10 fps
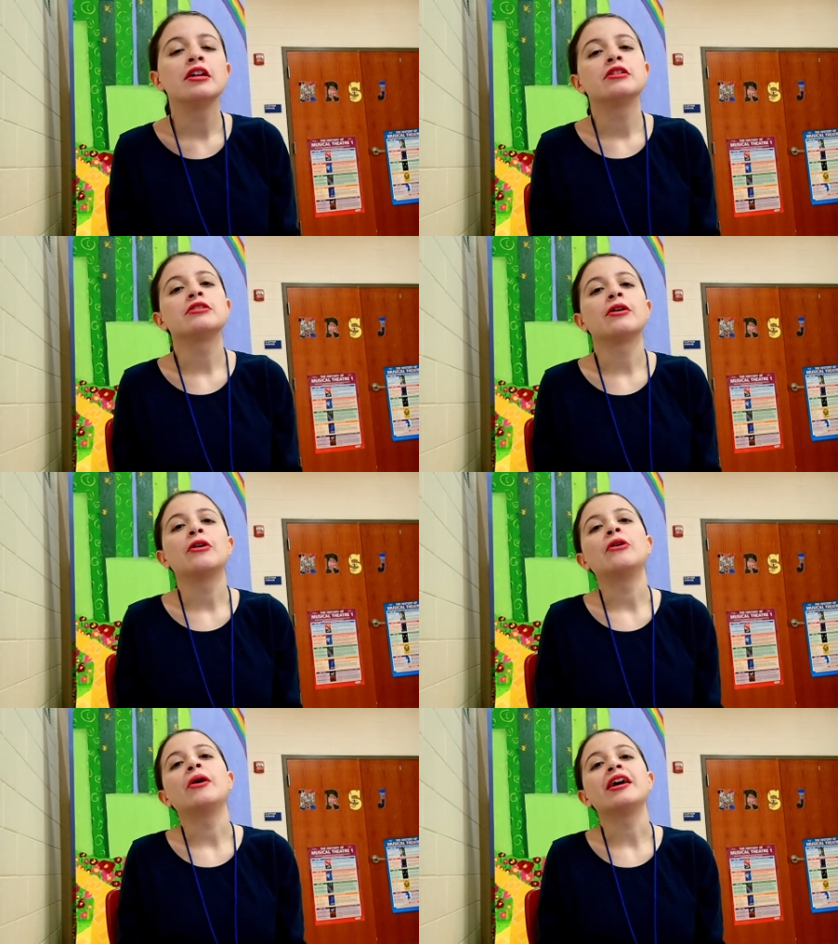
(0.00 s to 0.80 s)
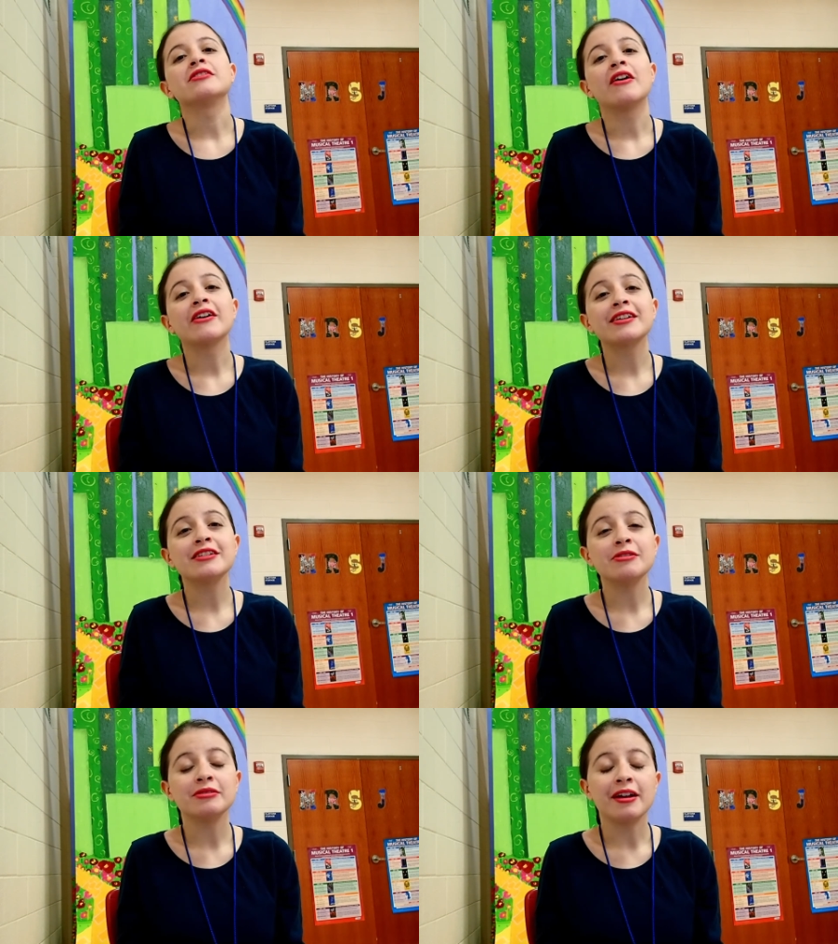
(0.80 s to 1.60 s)
So as long
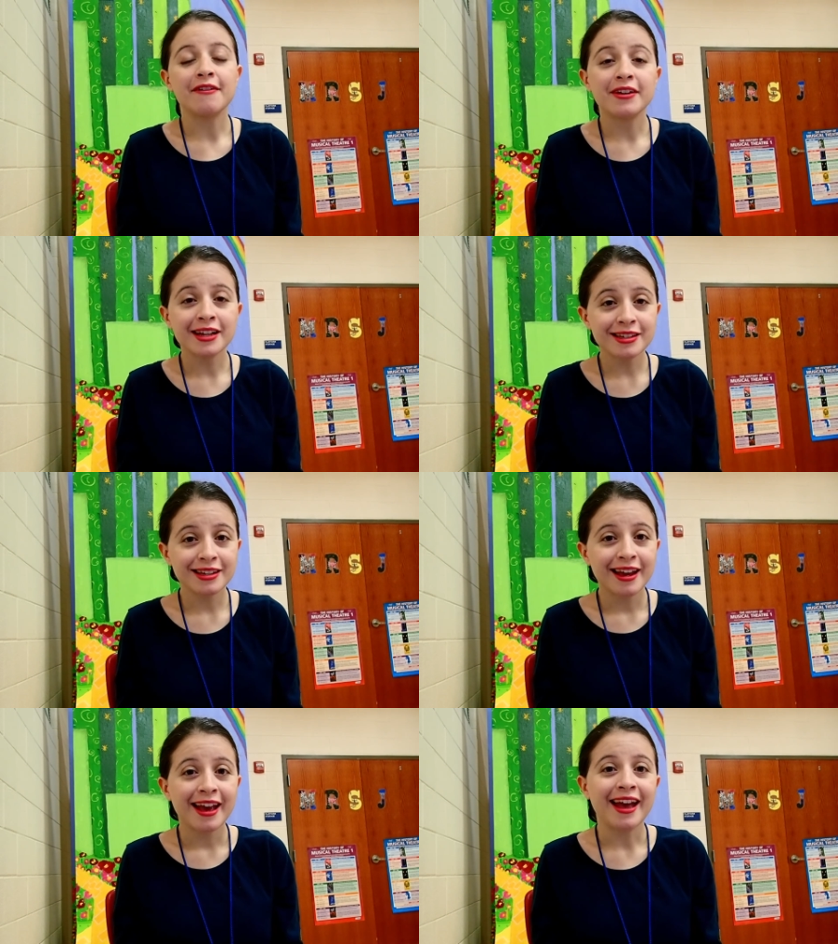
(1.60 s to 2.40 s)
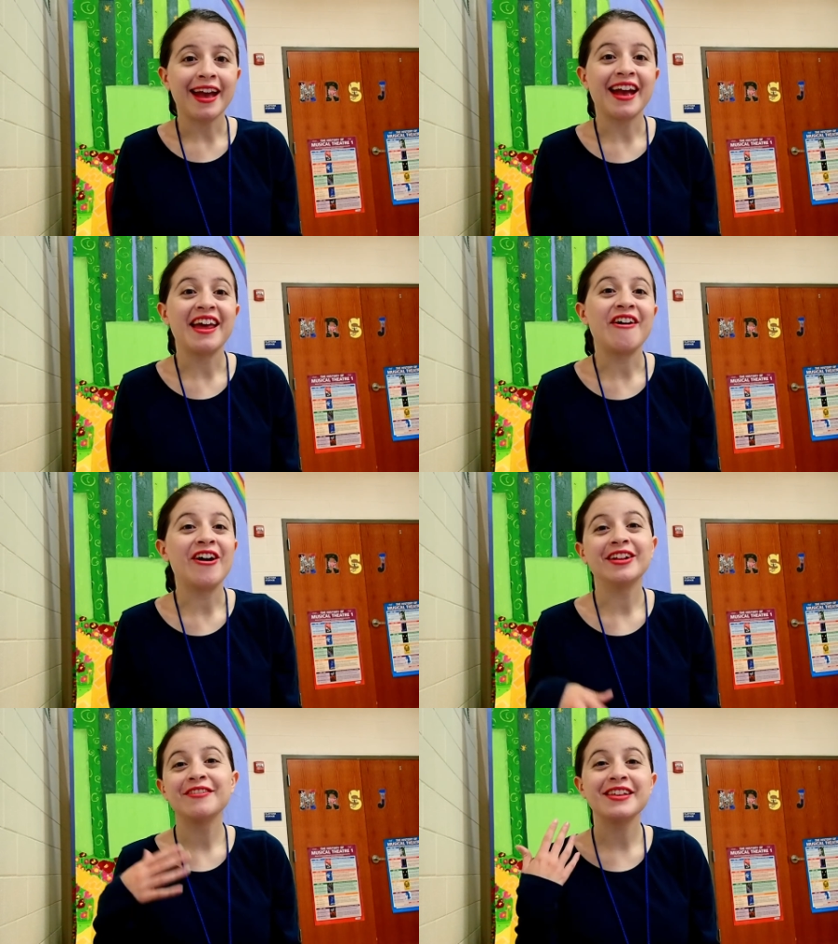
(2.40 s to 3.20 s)
as you love it and
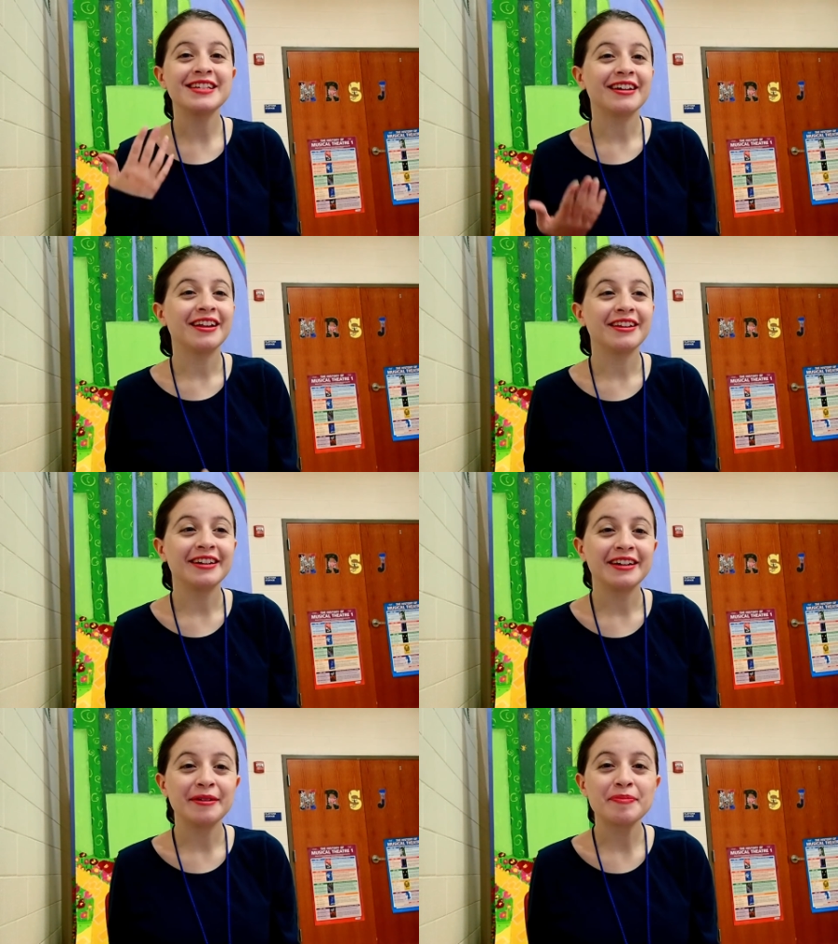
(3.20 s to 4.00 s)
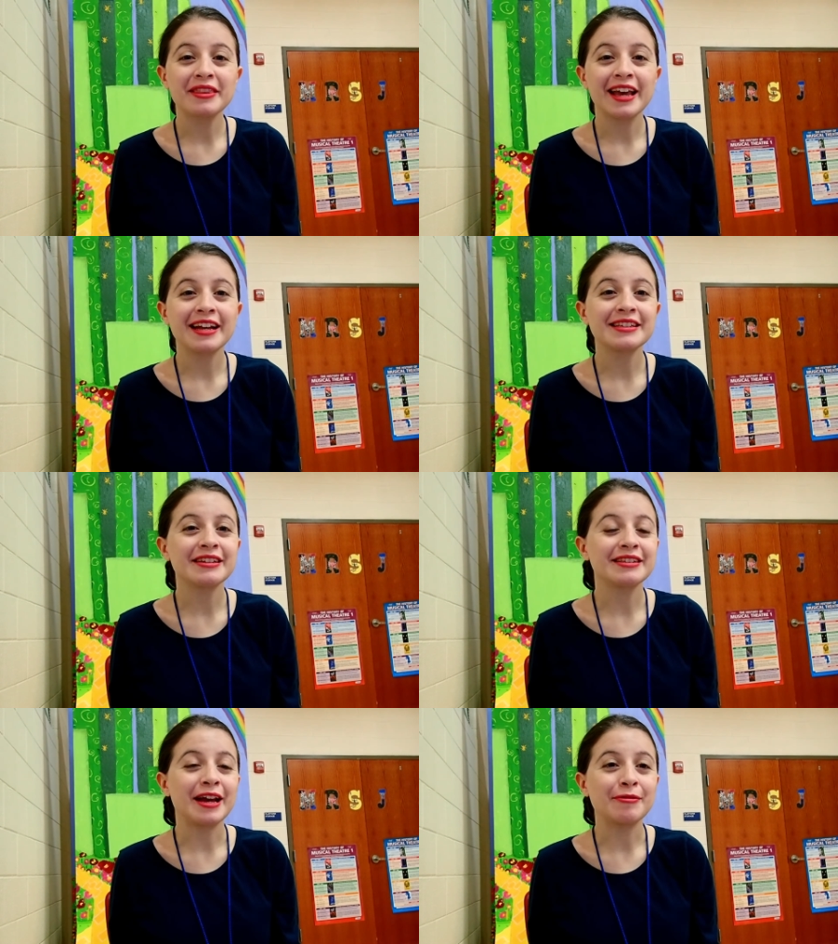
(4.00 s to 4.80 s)
all of these other
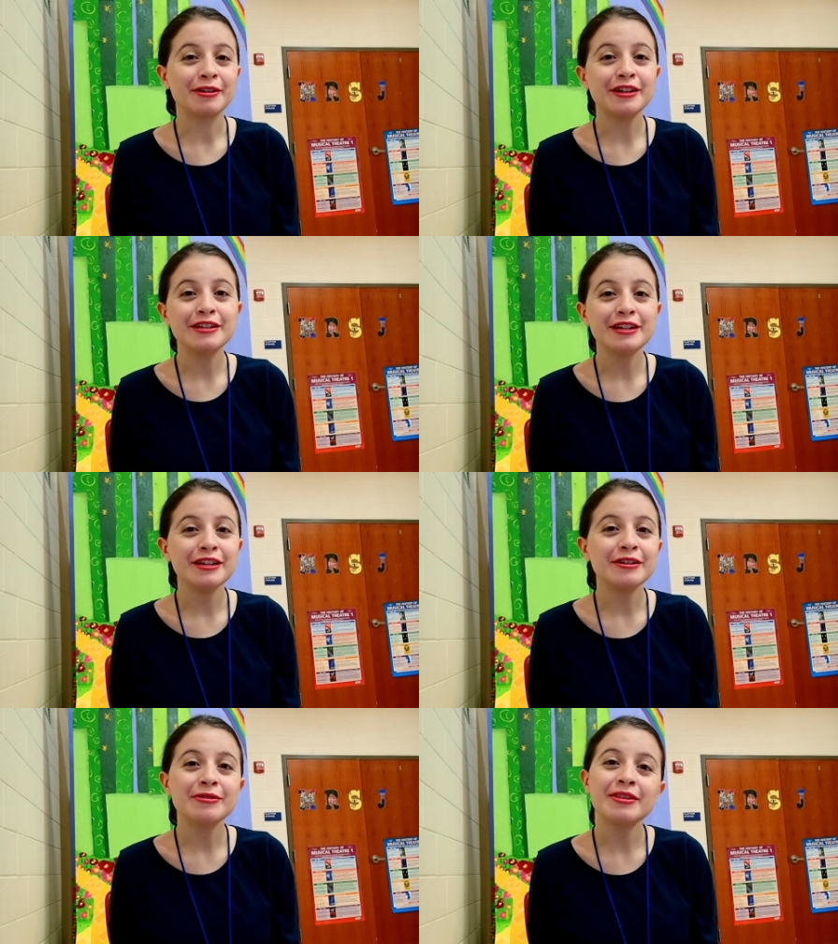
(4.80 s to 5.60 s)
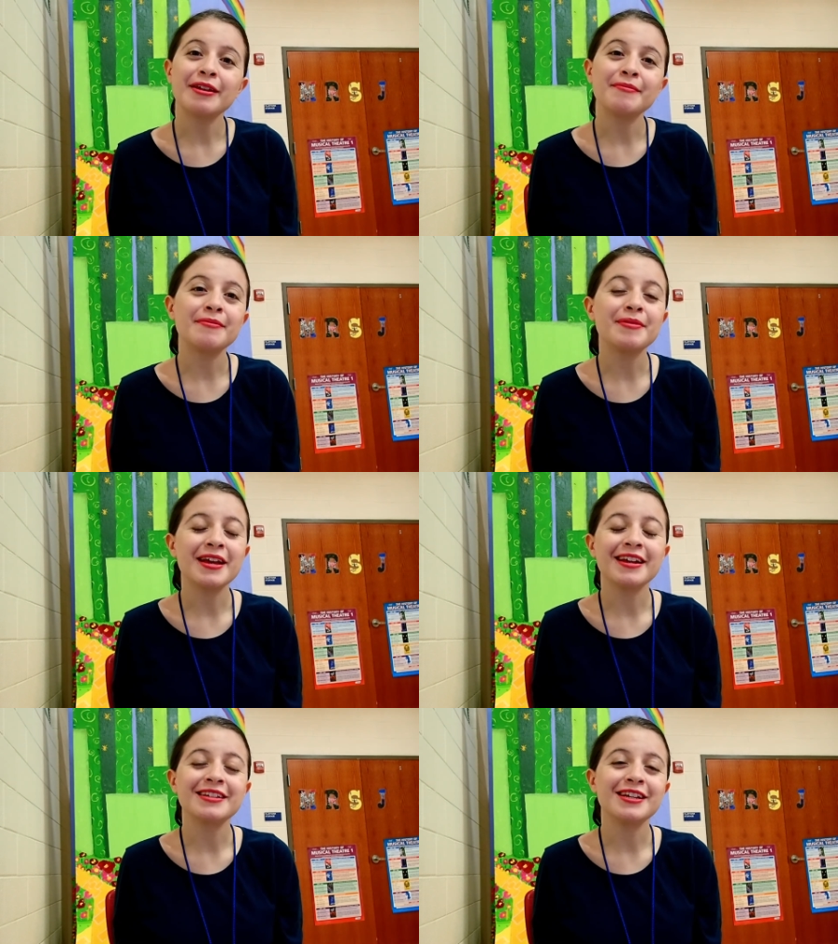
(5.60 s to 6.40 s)
things sound good to you, then
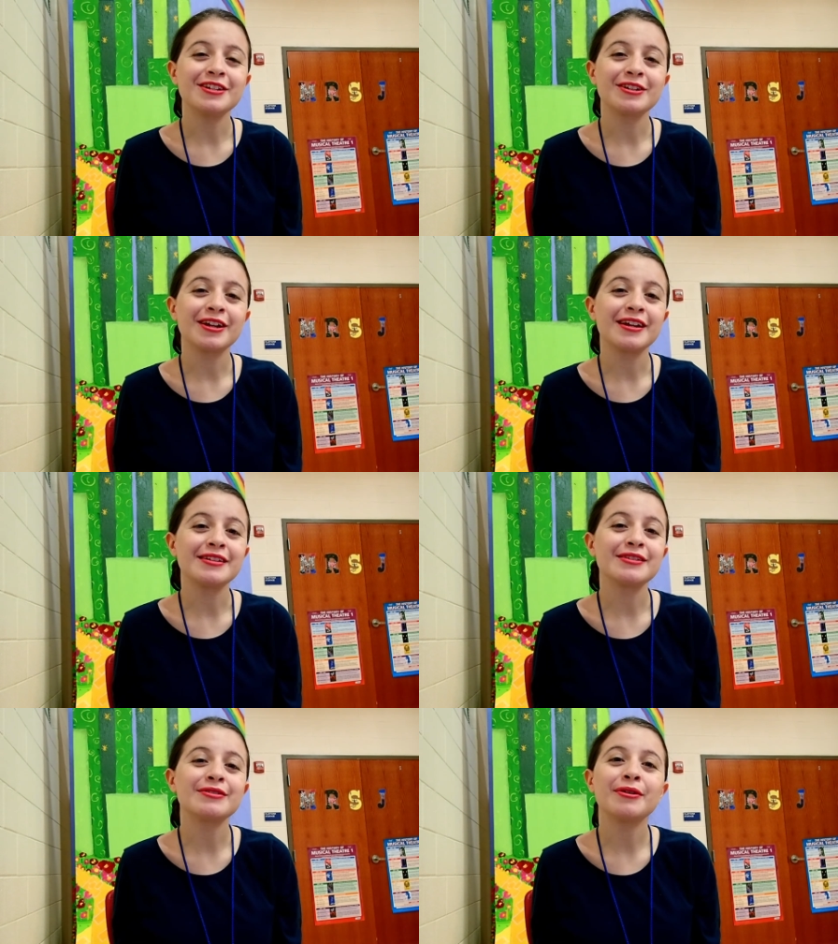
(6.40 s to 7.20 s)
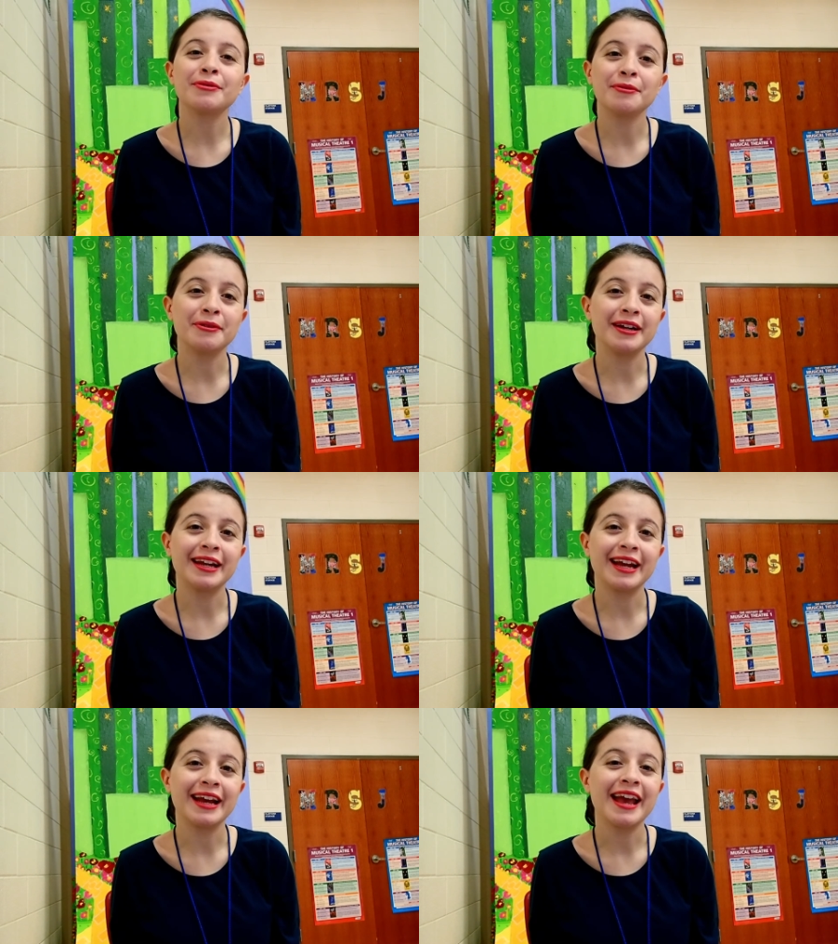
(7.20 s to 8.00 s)
being a teacher is so
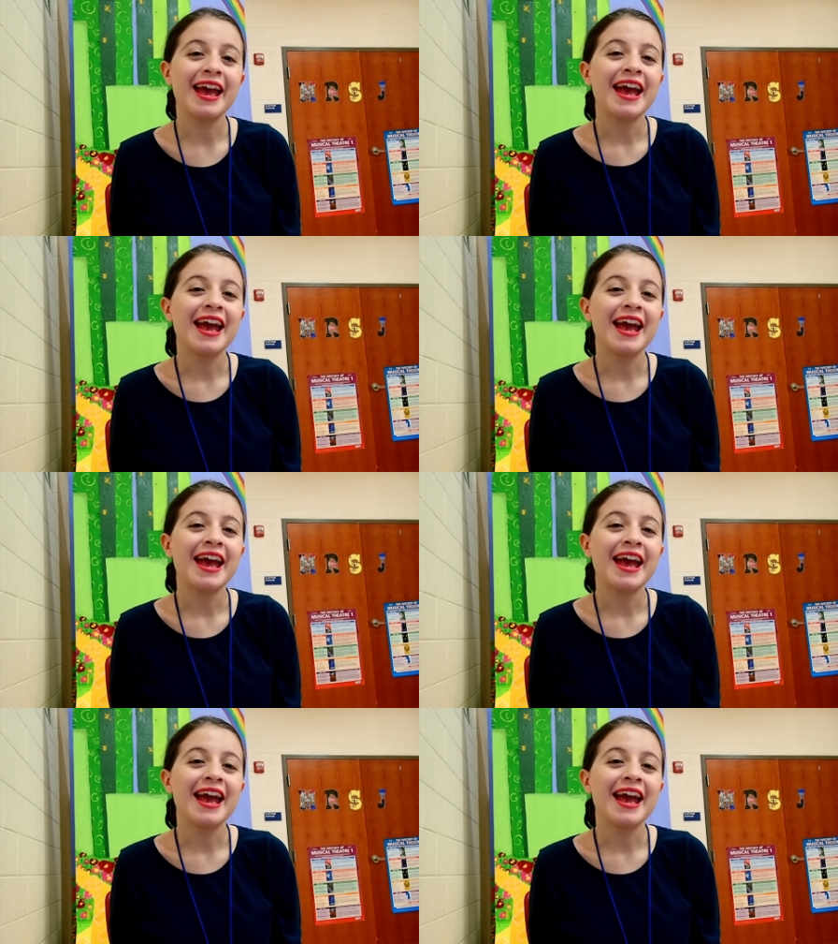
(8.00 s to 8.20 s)
rewarding,